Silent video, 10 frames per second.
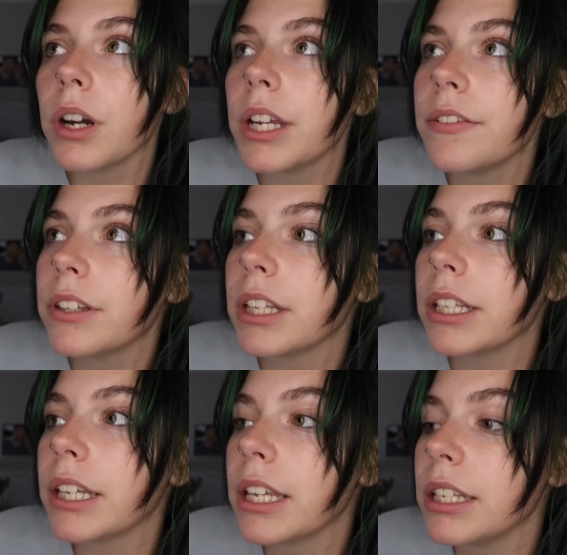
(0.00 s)
I even
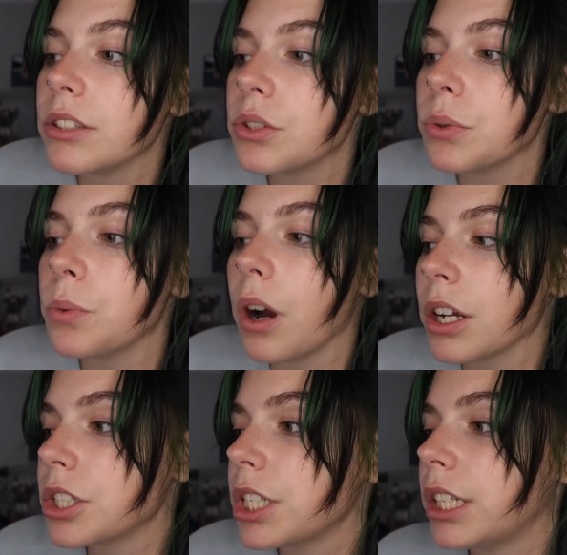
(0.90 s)
like get into
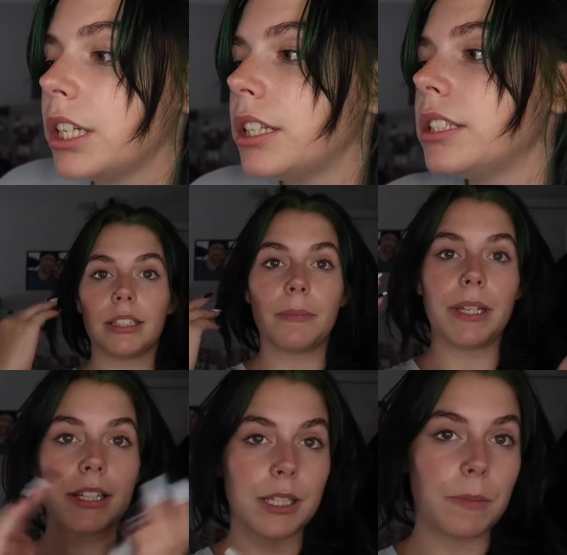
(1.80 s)
washing it, let
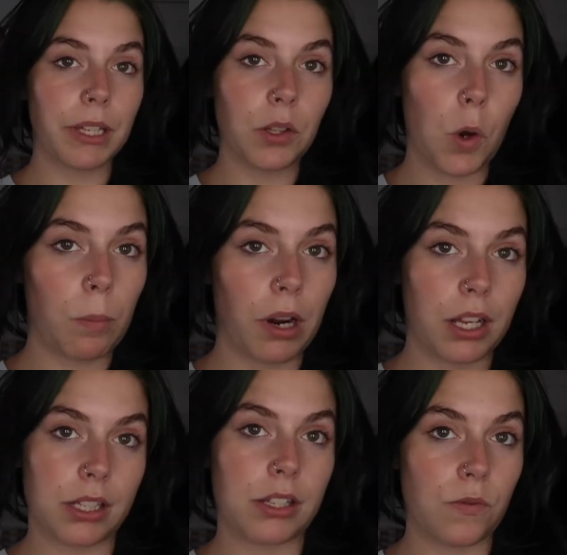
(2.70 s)
me explain the whole
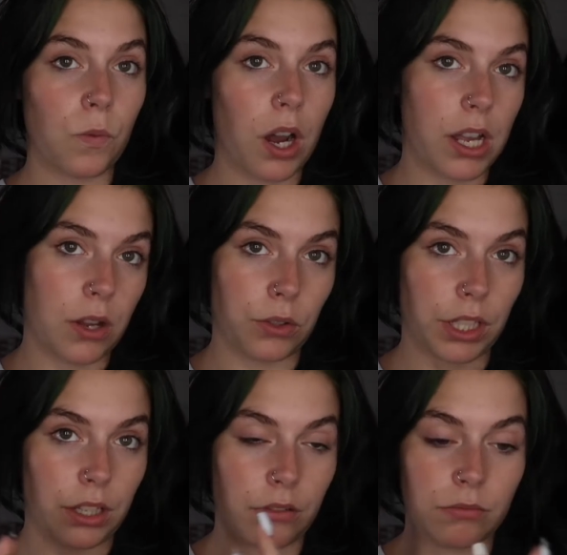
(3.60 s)
process of why I
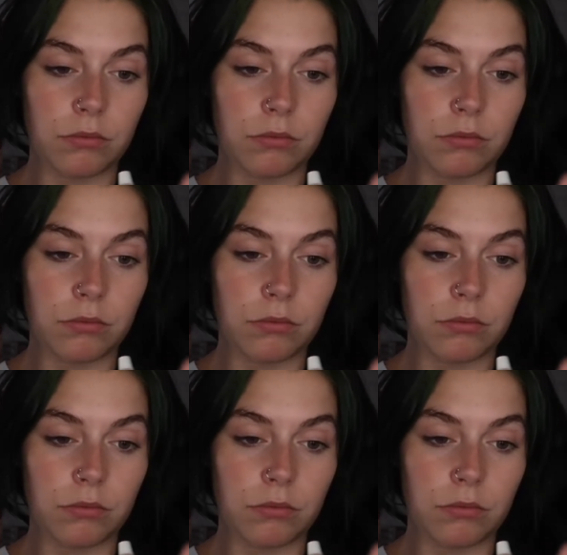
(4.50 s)
only